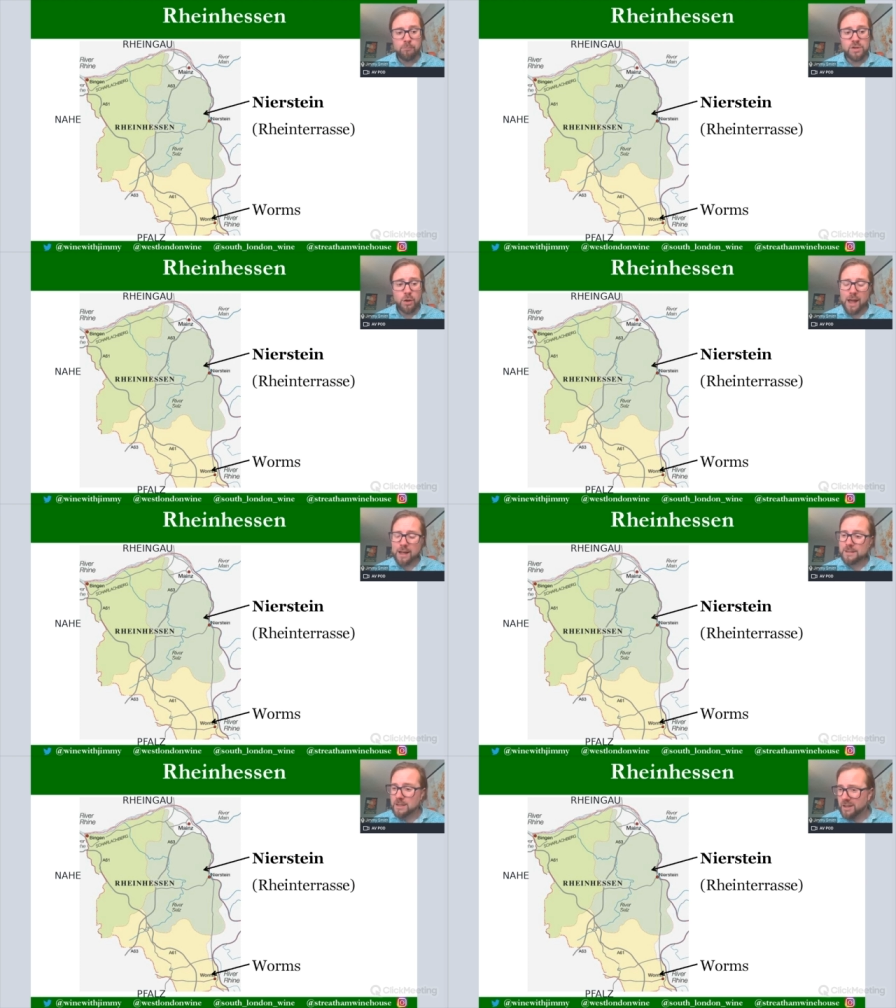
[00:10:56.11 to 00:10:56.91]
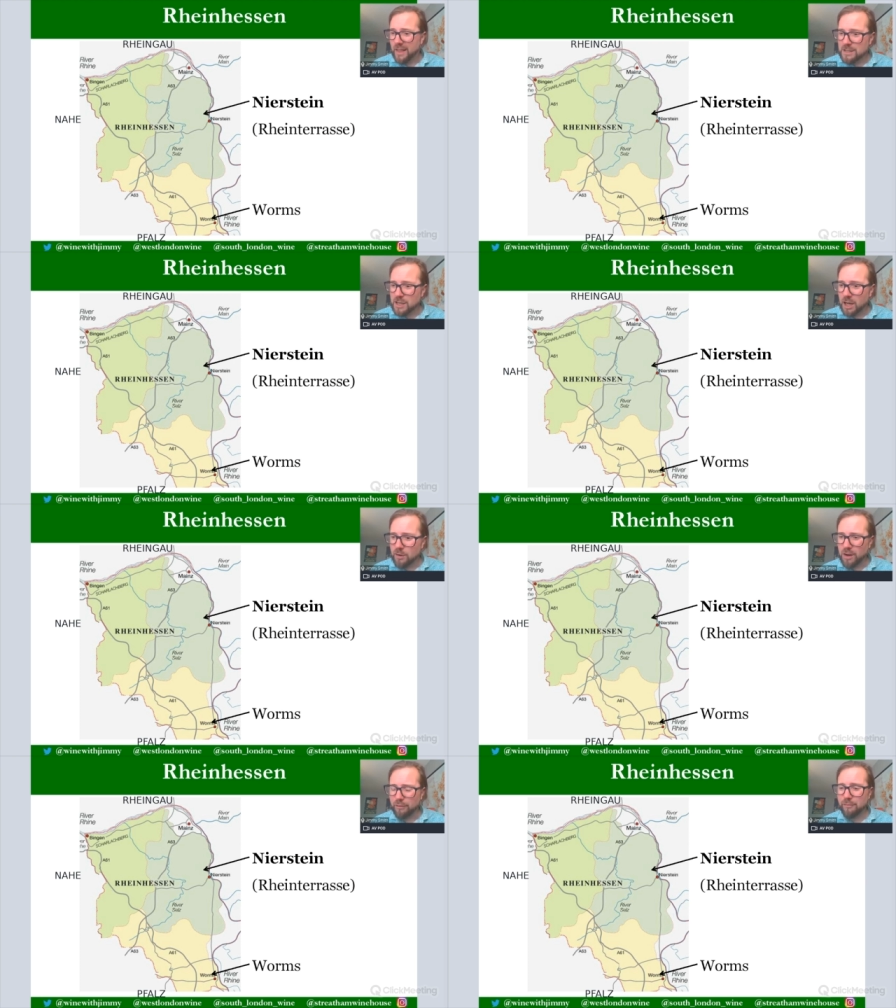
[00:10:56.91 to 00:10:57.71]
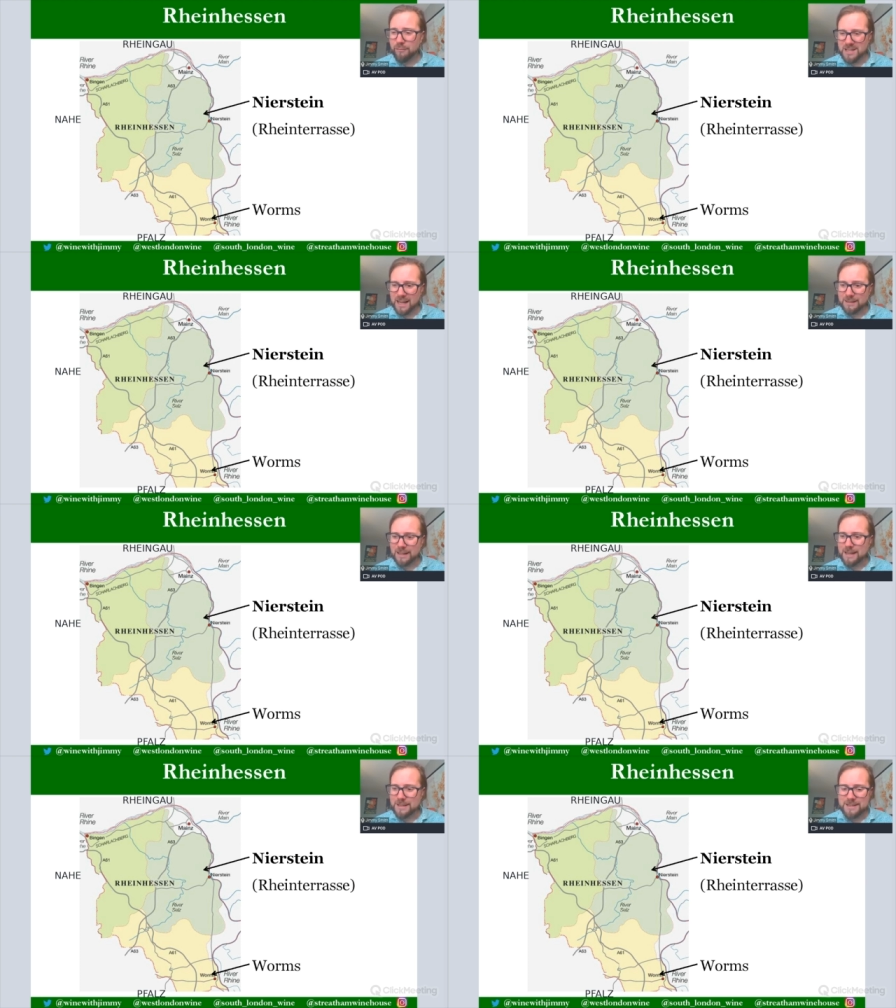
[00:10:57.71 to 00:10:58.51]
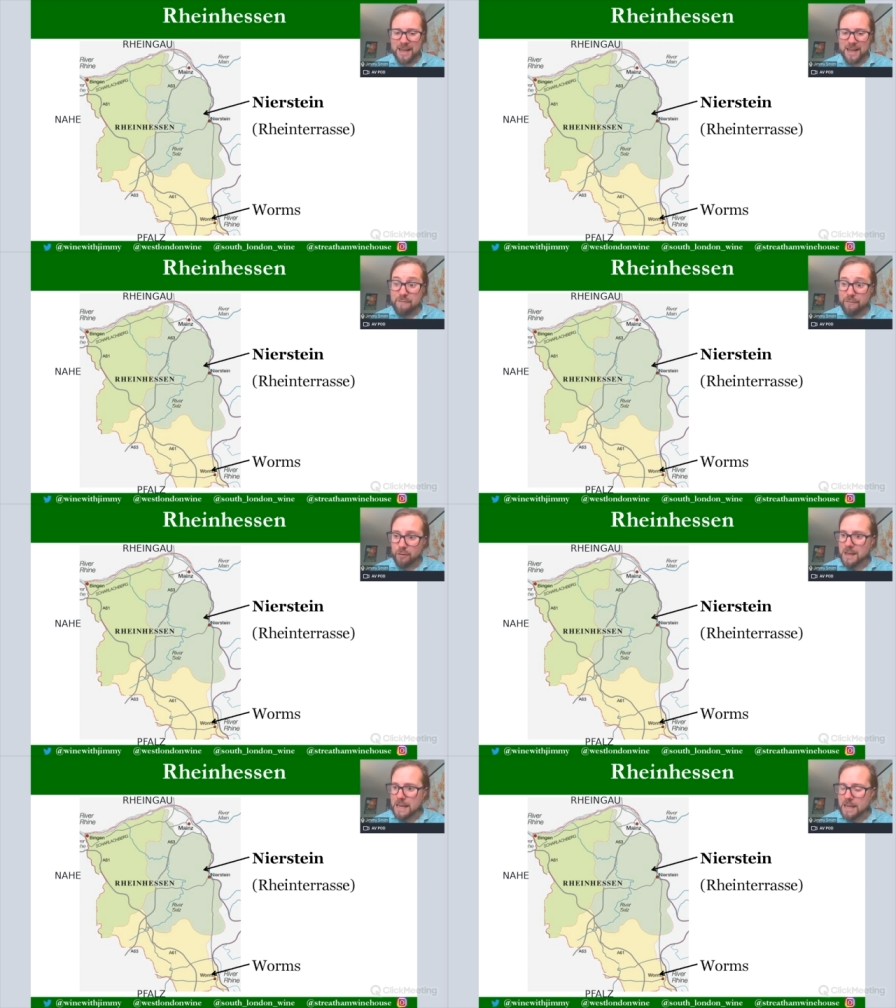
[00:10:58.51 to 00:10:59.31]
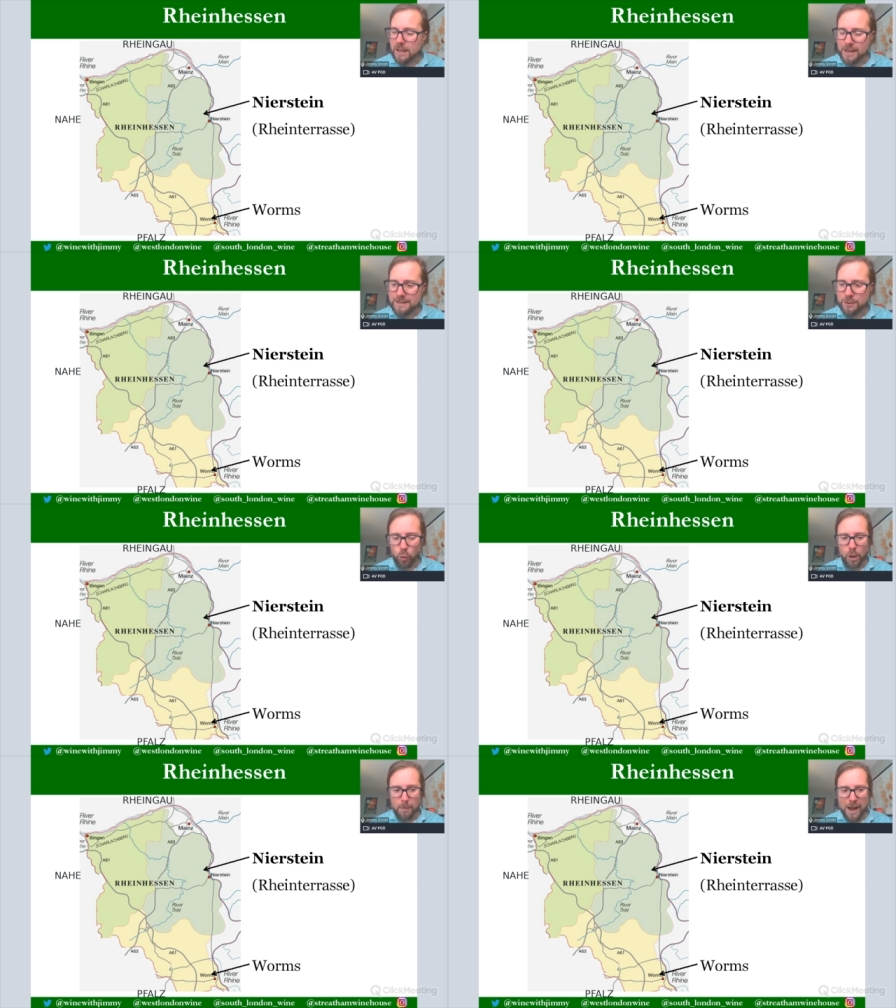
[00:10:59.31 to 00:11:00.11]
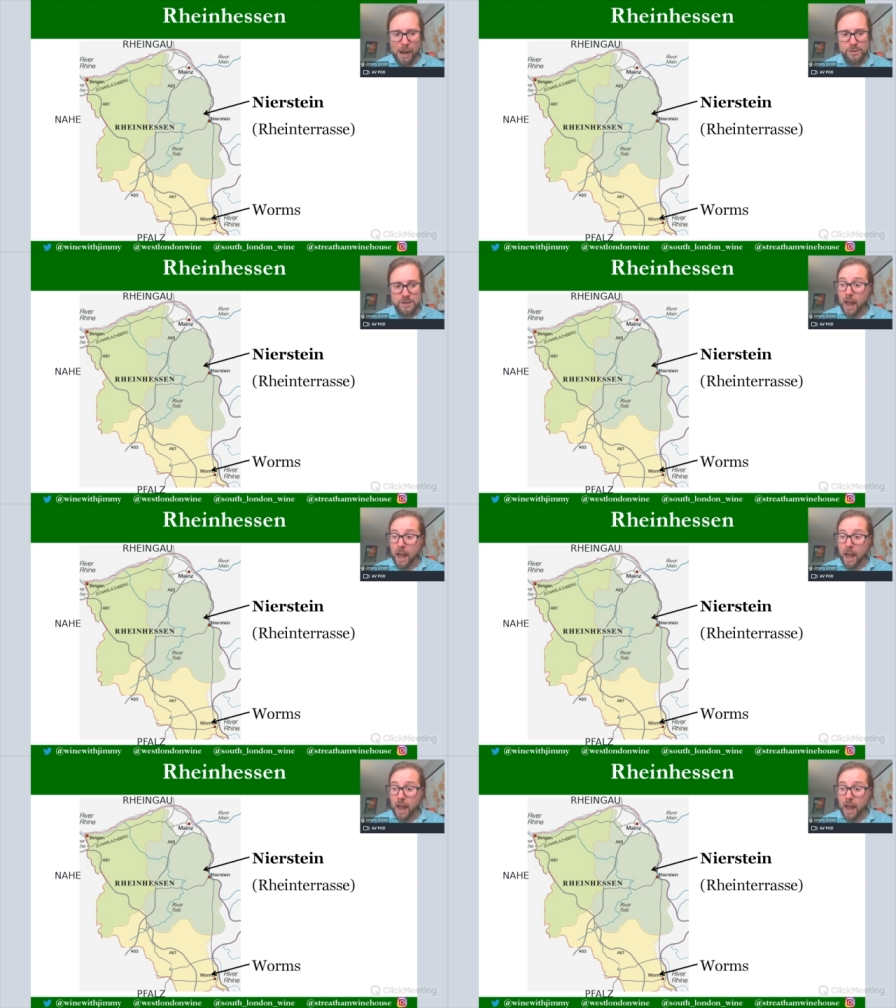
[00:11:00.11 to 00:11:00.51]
So that's kind of what it's sadly its infamy is all about.